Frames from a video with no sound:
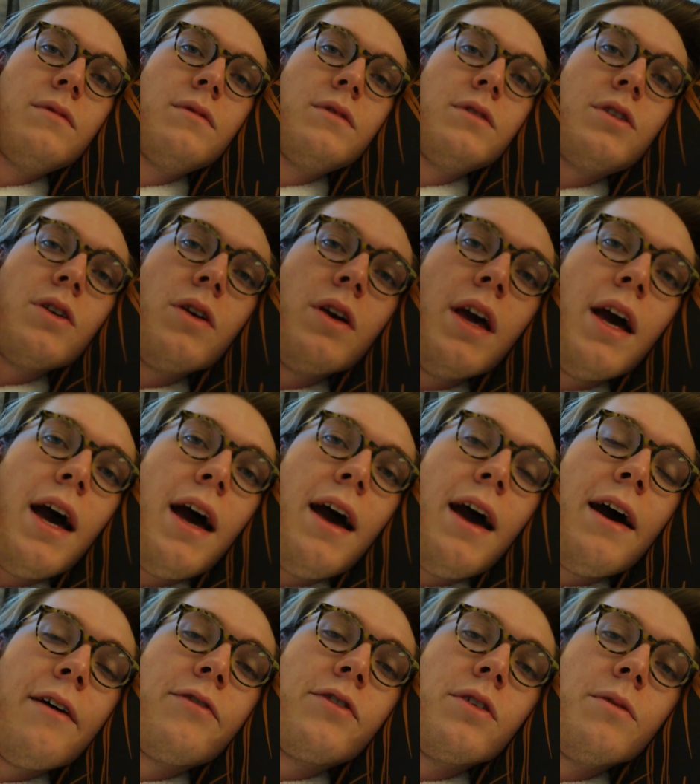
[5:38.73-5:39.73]
so yeah,
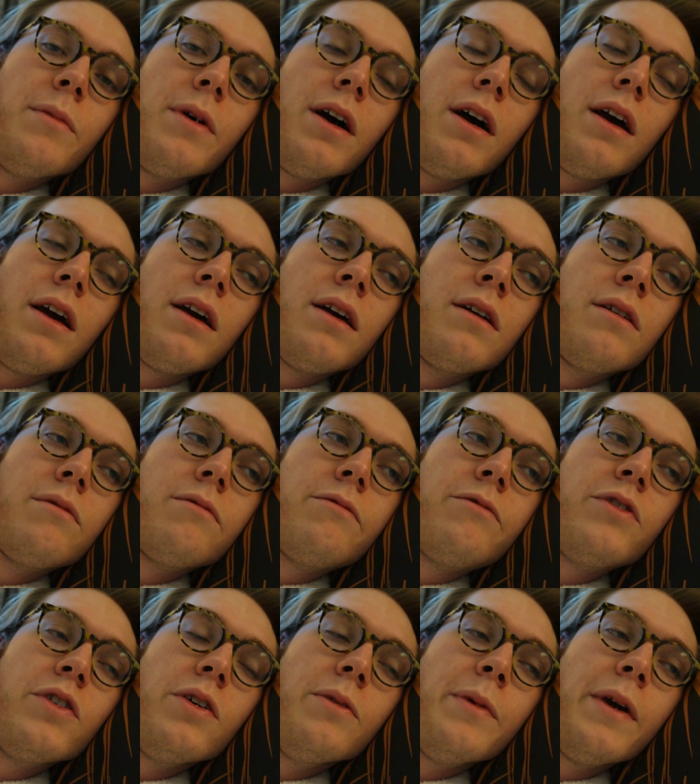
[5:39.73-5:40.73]
after my
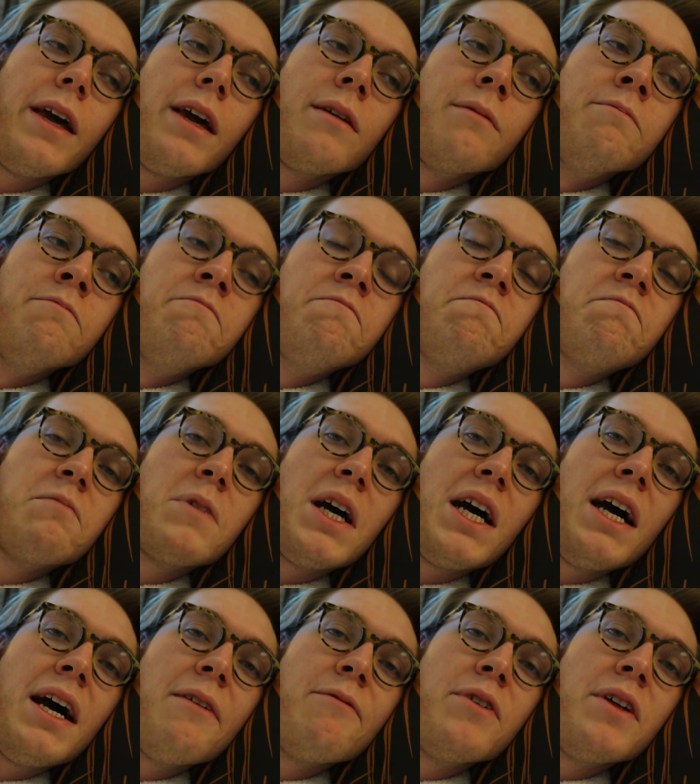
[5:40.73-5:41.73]
filming, I
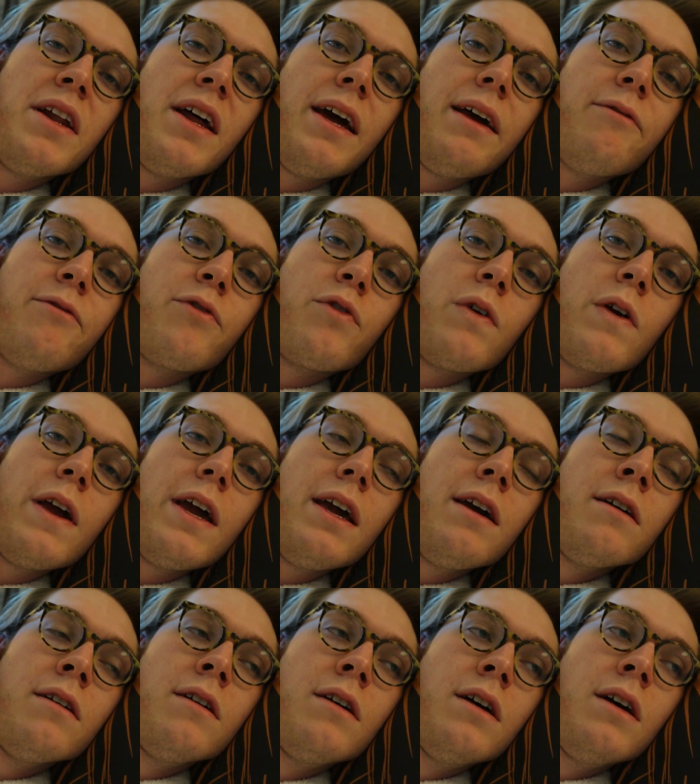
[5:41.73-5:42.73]
have the night free.